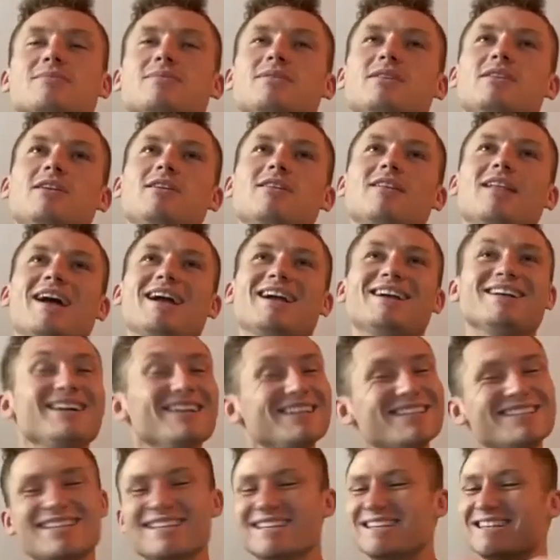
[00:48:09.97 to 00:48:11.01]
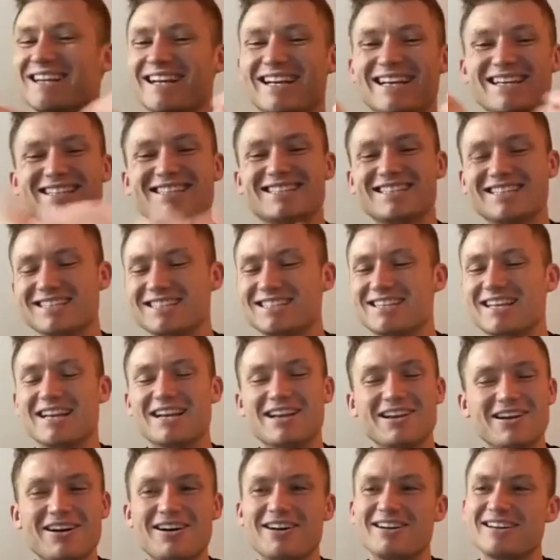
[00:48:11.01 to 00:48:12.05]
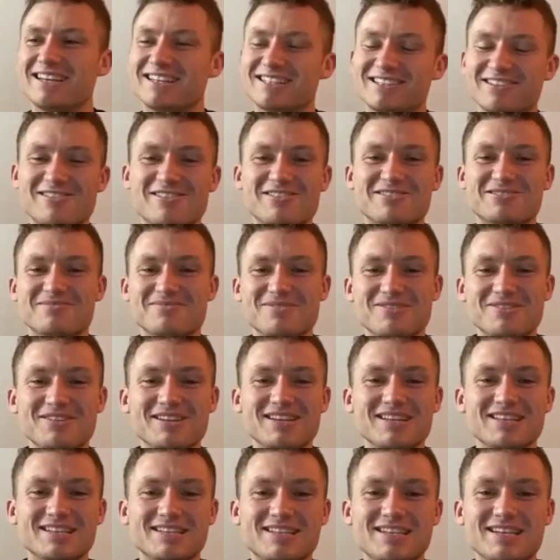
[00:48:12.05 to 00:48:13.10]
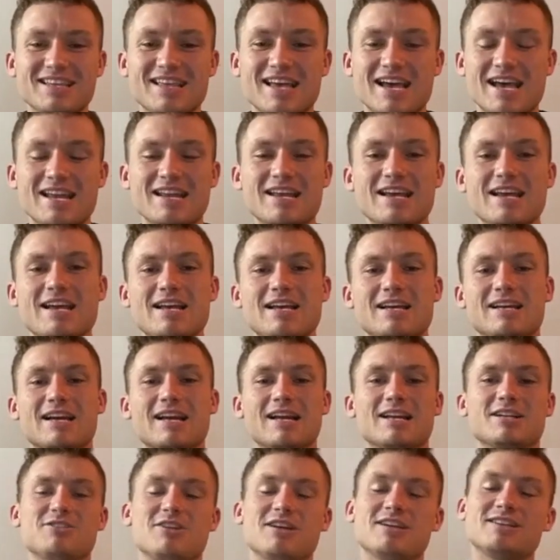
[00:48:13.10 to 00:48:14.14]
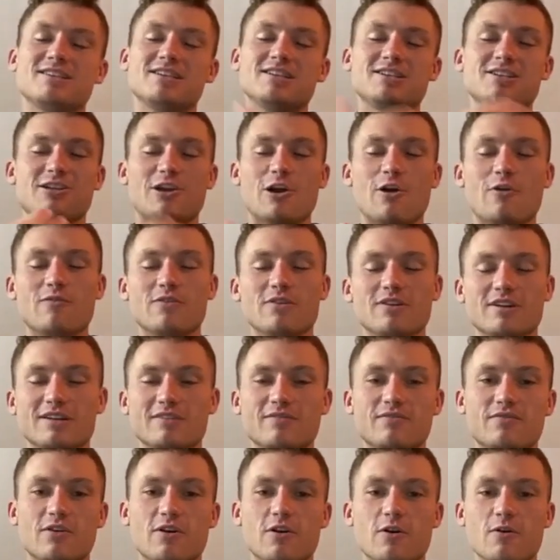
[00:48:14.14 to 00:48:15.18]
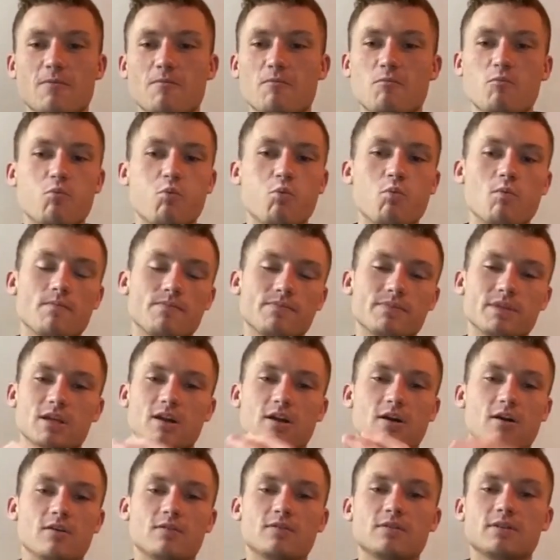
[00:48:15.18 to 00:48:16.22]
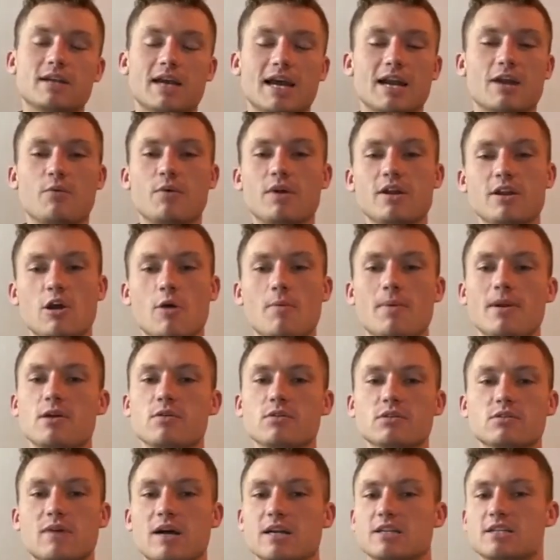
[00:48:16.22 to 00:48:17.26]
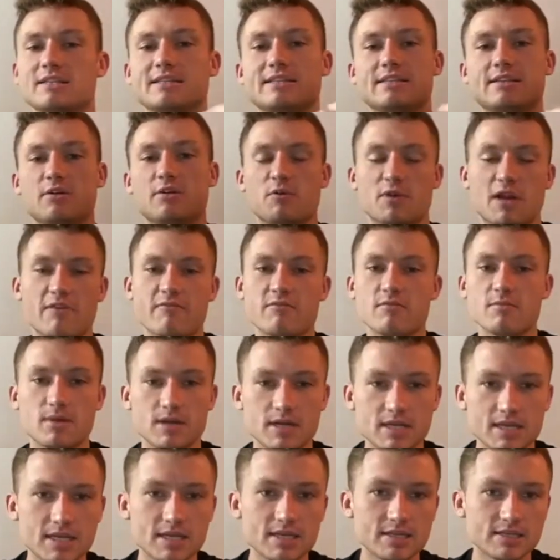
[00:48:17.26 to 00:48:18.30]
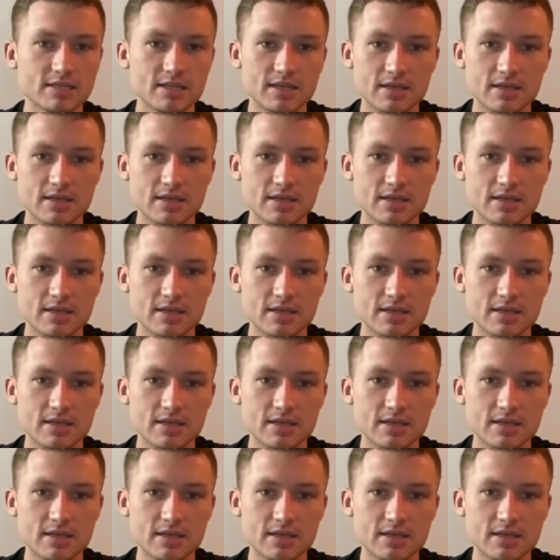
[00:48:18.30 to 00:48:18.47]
and you're like, that's good. Like, it's just like, oh, that's awesome, dude. Getting to see that kind of transition over from, kind of when nobody was watching to when everybody is.